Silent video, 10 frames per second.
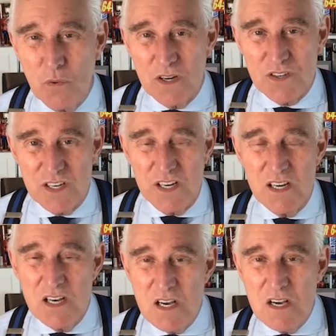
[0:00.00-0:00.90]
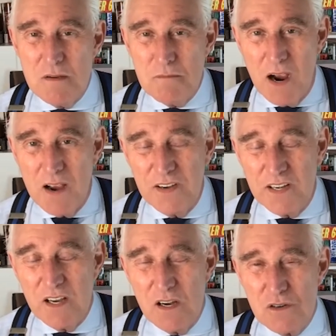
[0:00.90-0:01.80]
want to see my
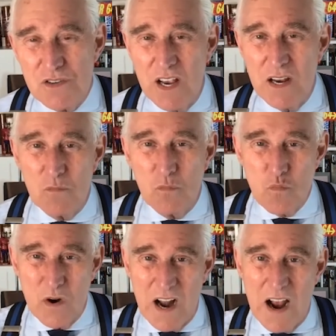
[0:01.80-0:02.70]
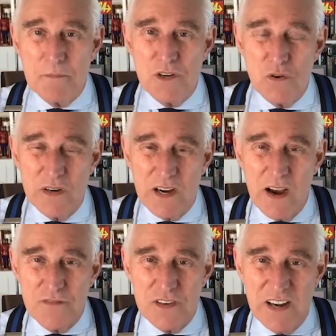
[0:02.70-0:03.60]
videos and what I'm doing
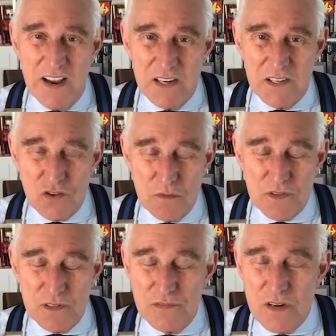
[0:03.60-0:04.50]
every day in terms of